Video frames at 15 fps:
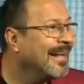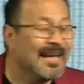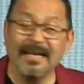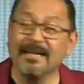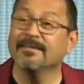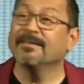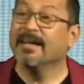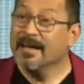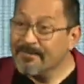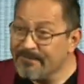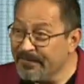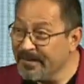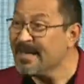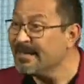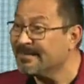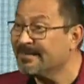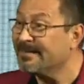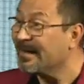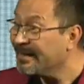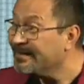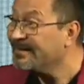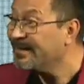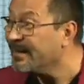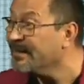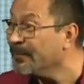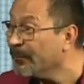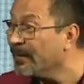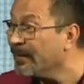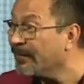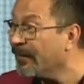He is convinced that he's done the
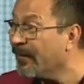will of